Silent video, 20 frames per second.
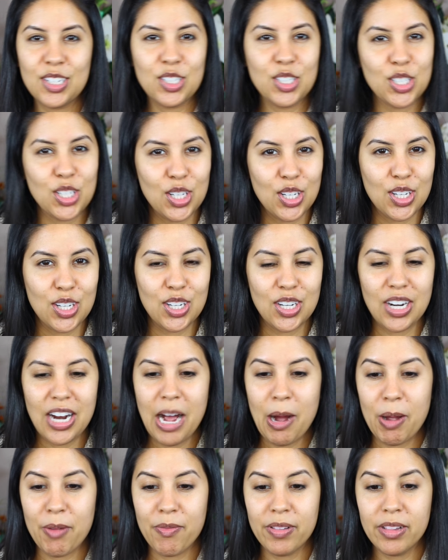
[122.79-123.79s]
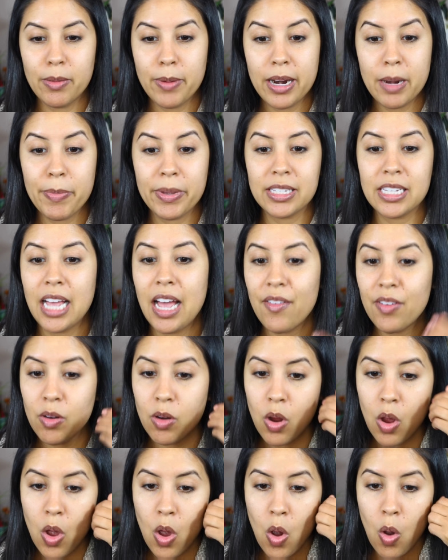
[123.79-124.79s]
sure how I feel about it because I haven't
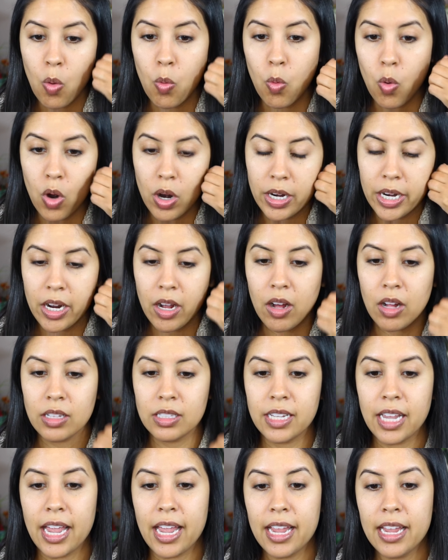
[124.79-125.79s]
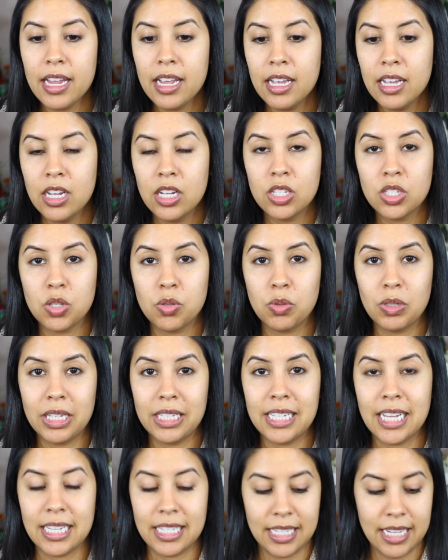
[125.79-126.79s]
worn it all day to really
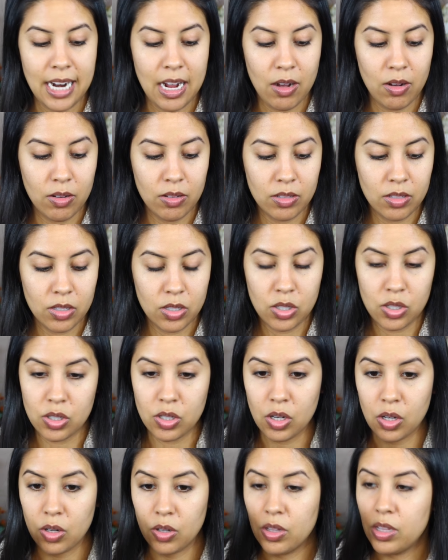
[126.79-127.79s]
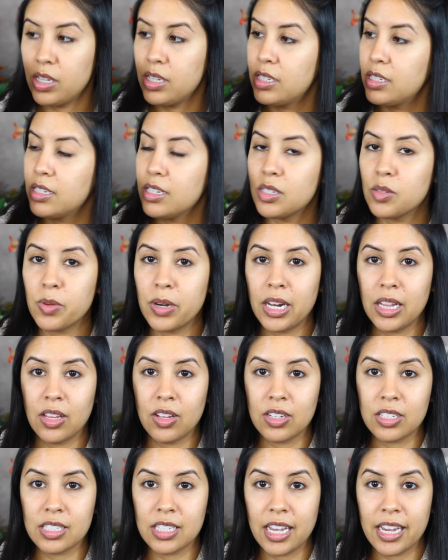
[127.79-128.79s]
test it out. So this is what it
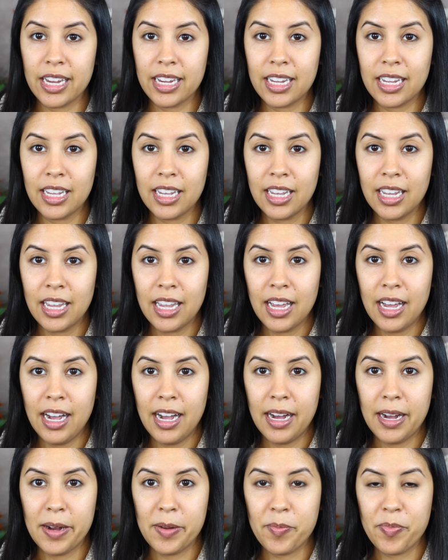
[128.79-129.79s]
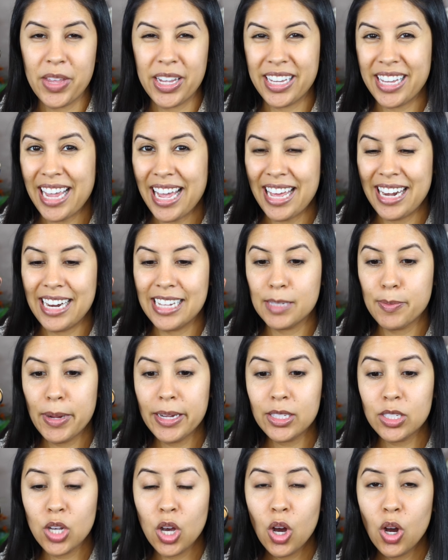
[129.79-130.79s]
looks like. Again, it's
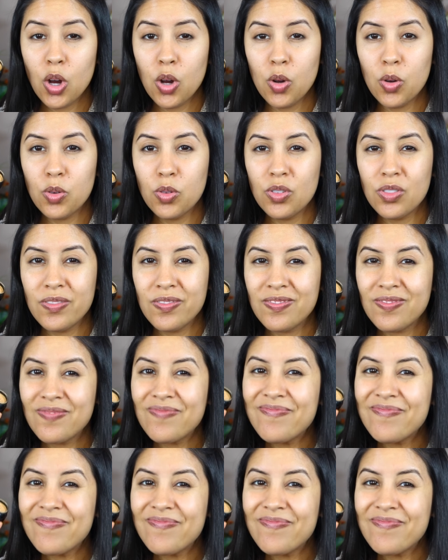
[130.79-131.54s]
my tone